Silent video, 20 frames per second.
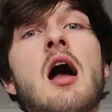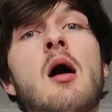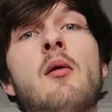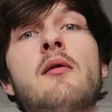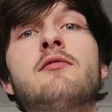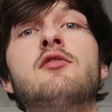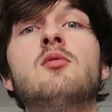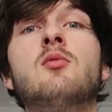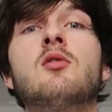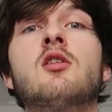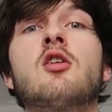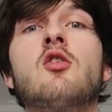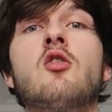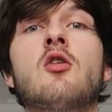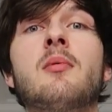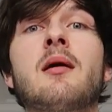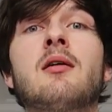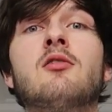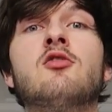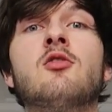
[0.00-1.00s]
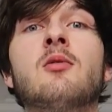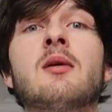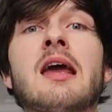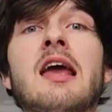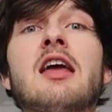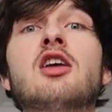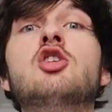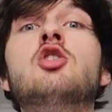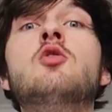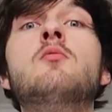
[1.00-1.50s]
However you want to go about doing
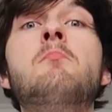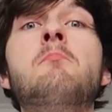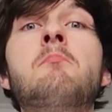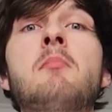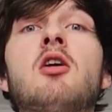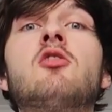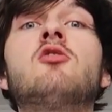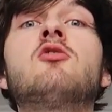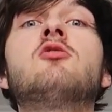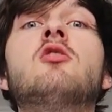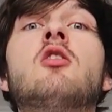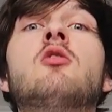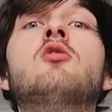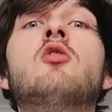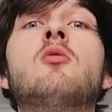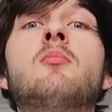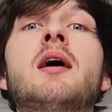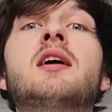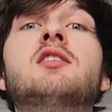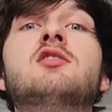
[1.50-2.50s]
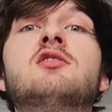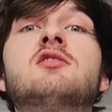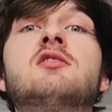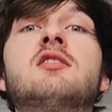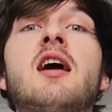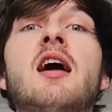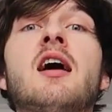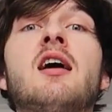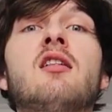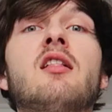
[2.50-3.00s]
it, you must know your major
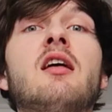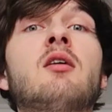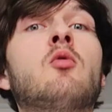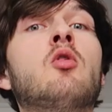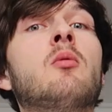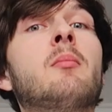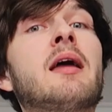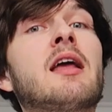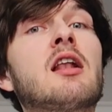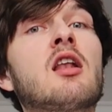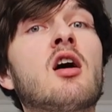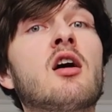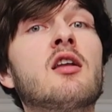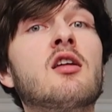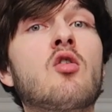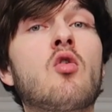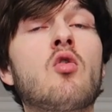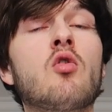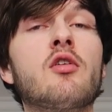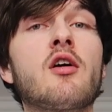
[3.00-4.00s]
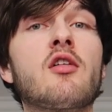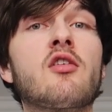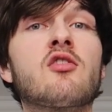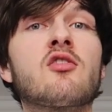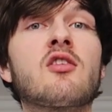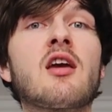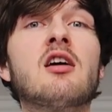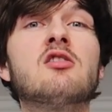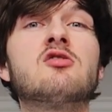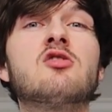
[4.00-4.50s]
scale. It will make learning all the other
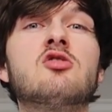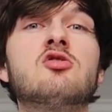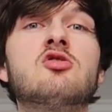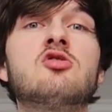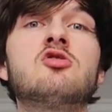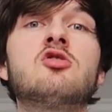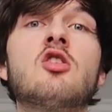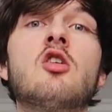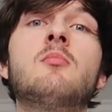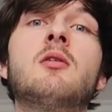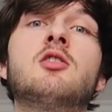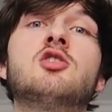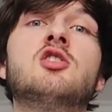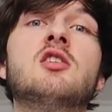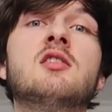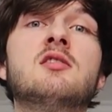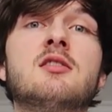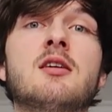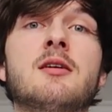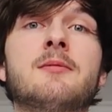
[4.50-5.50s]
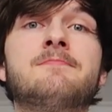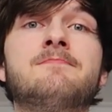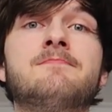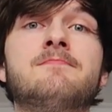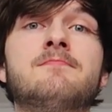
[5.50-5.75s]
scales so much easier.